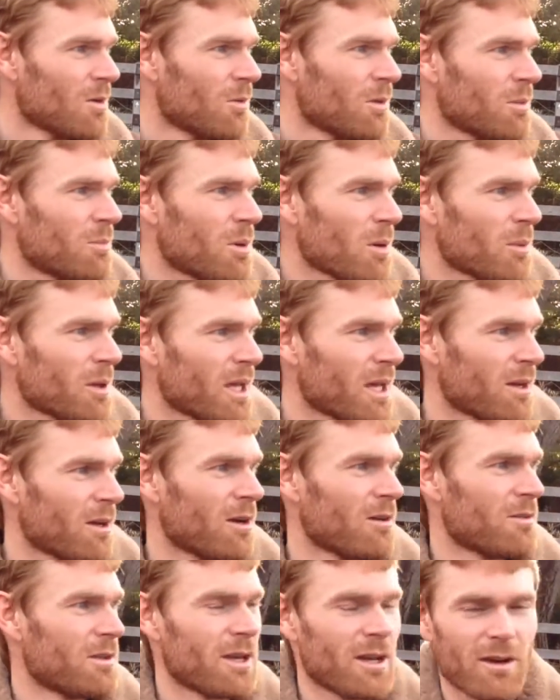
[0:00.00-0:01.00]
we'll probably head
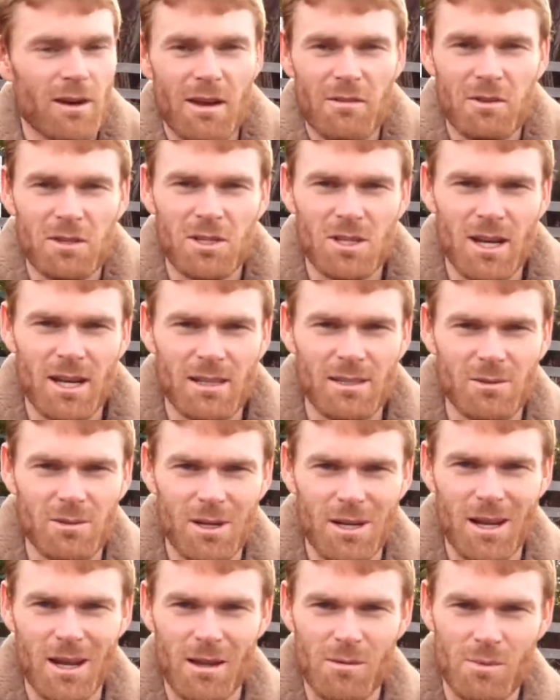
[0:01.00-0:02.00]
over there and have a chat
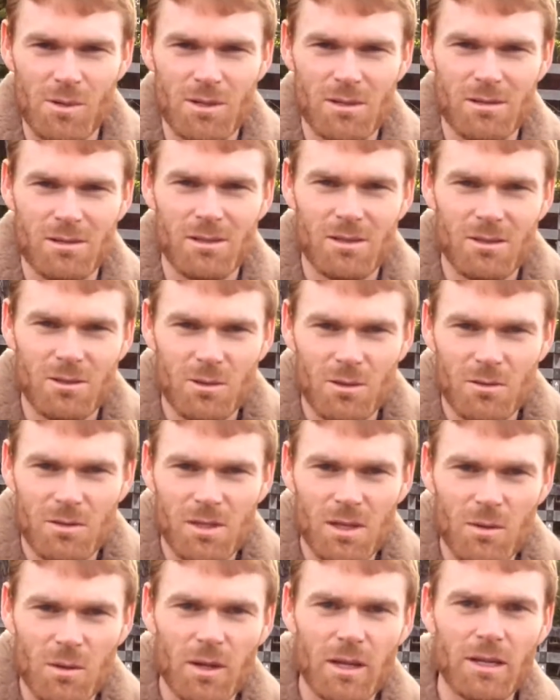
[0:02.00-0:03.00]
to our neighbours and just sort of
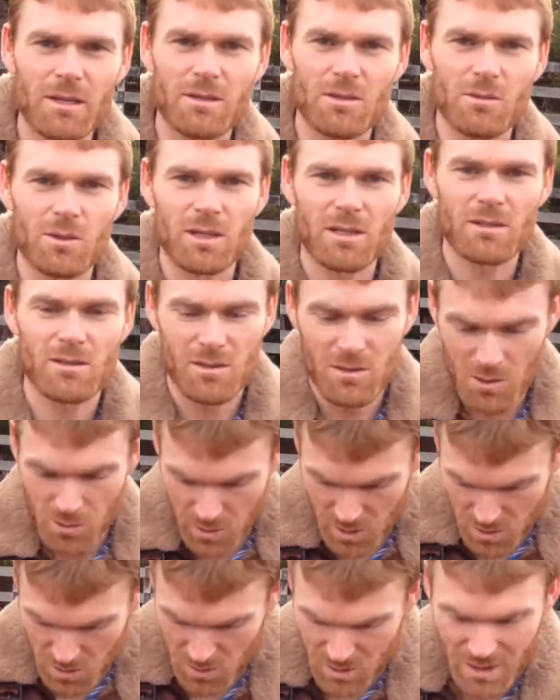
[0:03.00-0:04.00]
see what they're doing, because it's
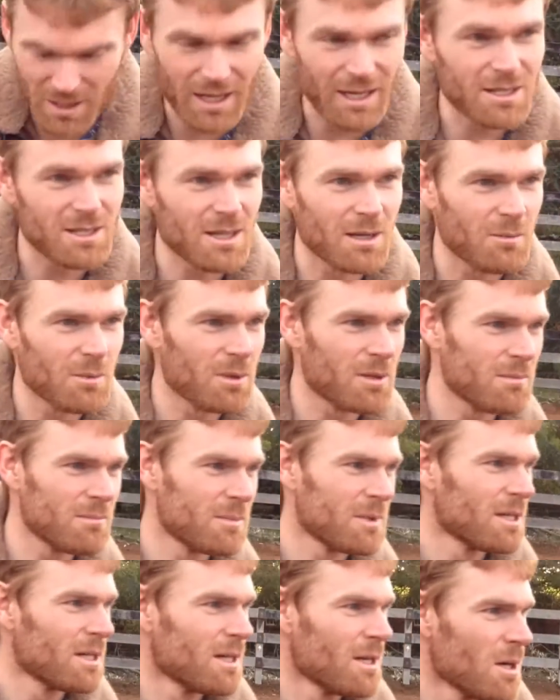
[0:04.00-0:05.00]
always good to catch up with
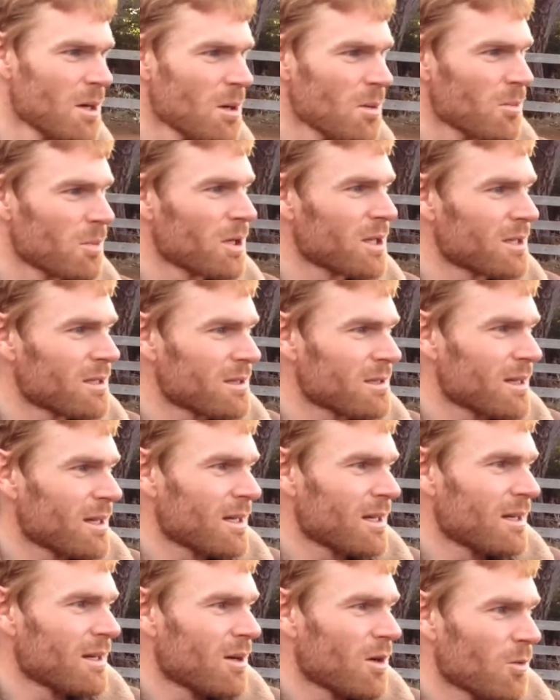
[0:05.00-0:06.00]
them. But
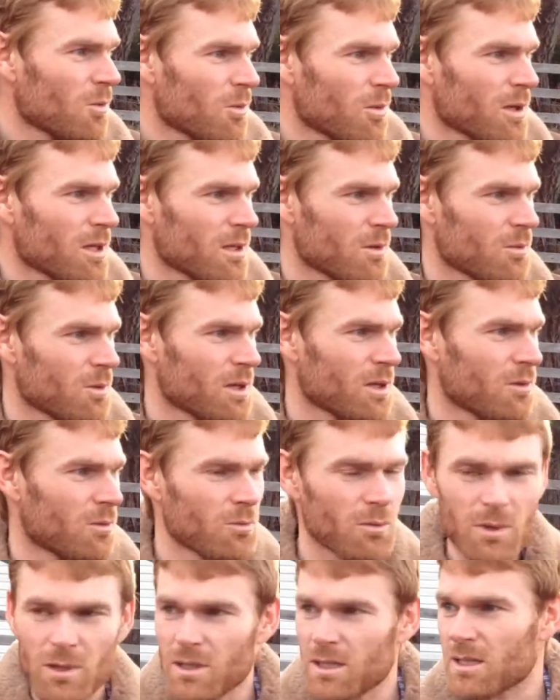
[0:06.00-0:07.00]
we're
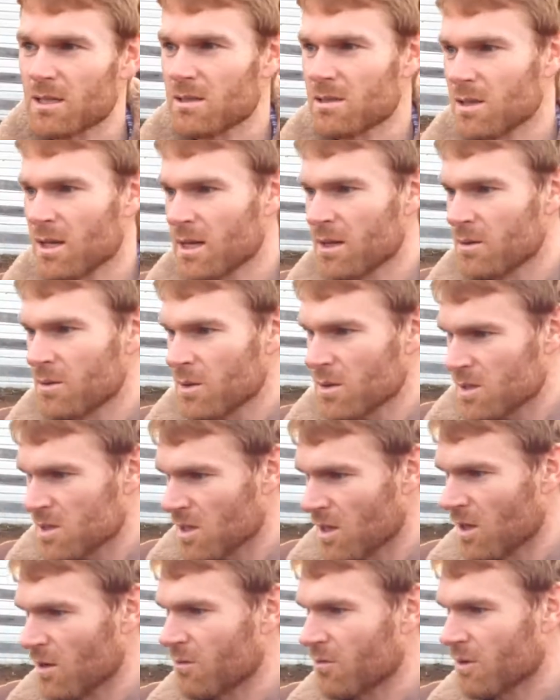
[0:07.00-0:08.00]
really excited
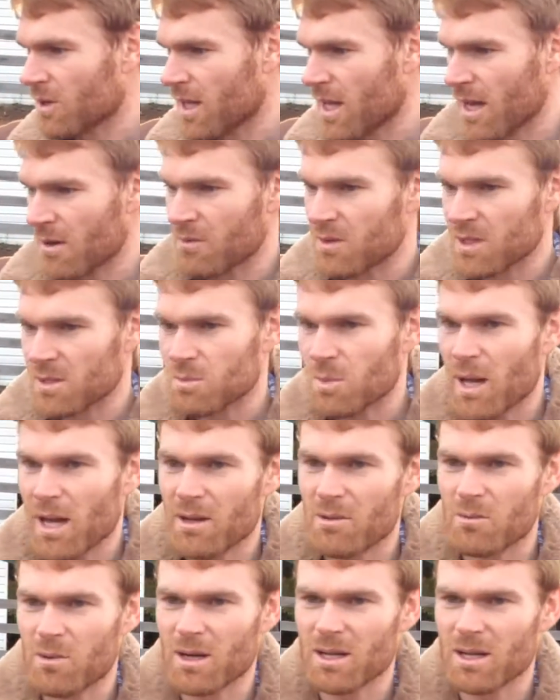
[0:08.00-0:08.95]
to hopefully have this pad